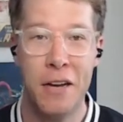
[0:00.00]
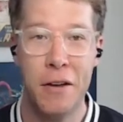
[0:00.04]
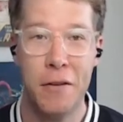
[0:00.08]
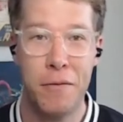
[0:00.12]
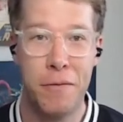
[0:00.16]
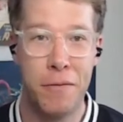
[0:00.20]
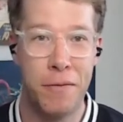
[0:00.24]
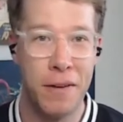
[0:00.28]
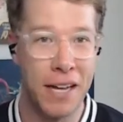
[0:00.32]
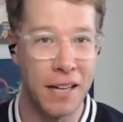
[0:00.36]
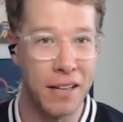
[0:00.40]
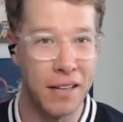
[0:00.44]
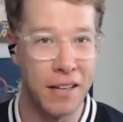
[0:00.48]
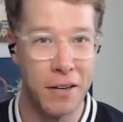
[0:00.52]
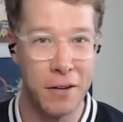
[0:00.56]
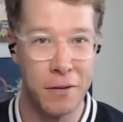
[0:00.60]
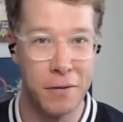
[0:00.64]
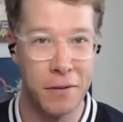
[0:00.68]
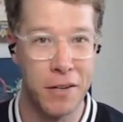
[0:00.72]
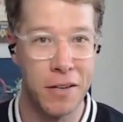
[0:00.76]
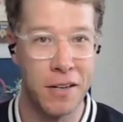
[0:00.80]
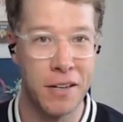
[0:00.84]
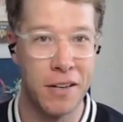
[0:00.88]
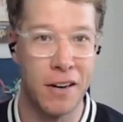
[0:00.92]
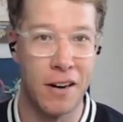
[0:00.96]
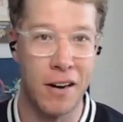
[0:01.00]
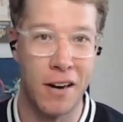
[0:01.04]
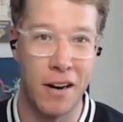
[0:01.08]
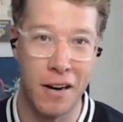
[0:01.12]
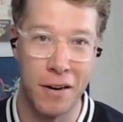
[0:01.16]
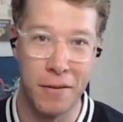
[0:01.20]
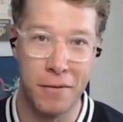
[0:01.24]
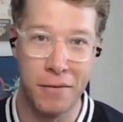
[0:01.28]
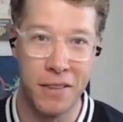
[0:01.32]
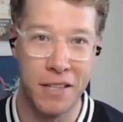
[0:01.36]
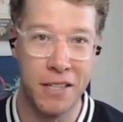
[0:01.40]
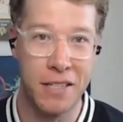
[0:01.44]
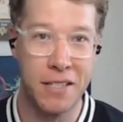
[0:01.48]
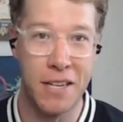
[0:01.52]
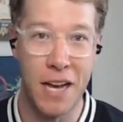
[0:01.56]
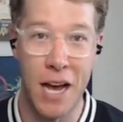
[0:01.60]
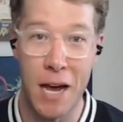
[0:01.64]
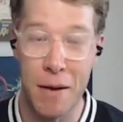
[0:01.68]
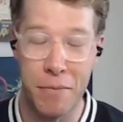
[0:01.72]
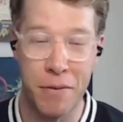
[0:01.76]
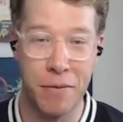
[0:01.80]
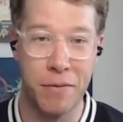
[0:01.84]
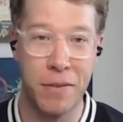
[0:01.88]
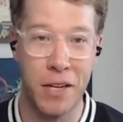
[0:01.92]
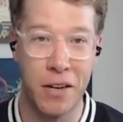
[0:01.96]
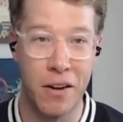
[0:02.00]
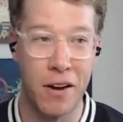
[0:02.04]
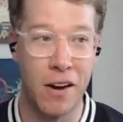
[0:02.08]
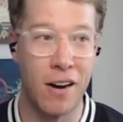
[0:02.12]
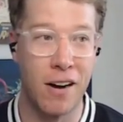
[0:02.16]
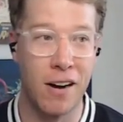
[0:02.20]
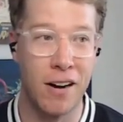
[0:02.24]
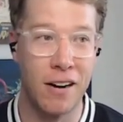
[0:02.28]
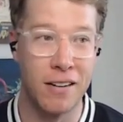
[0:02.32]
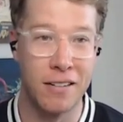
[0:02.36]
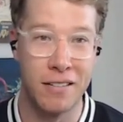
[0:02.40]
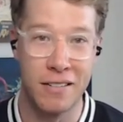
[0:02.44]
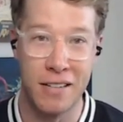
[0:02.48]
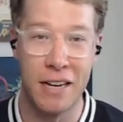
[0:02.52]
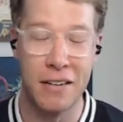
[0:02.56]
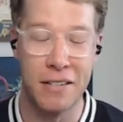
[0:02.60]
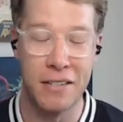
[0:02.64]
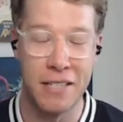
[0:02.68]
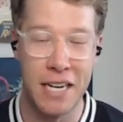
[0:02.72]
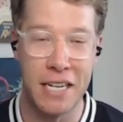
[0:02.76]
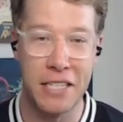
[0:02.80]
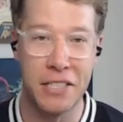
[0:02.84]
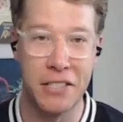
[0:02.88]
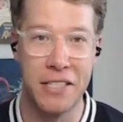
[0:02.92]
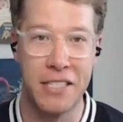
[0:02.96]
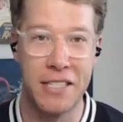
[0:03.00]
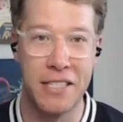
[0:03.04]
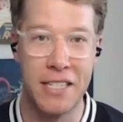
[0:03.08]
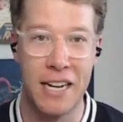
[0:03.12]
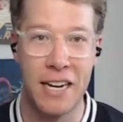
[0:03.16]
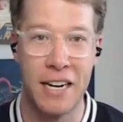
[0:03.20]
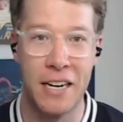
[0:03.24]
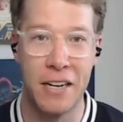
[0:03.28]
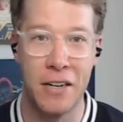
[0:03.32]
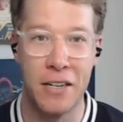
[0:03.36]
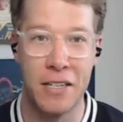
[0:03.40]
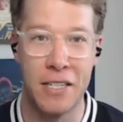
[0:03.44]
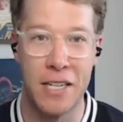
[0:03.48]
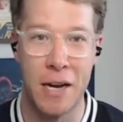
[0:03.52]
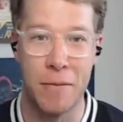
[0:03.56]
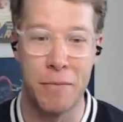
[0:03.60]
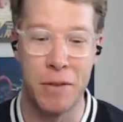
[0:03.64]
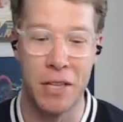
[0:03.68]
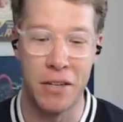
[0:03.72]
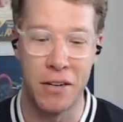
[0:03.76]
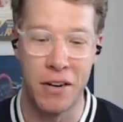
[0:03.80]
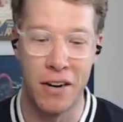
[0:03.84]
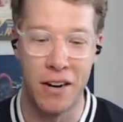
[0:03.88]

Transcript: Fell over off the top of the car. So I was actually standing on top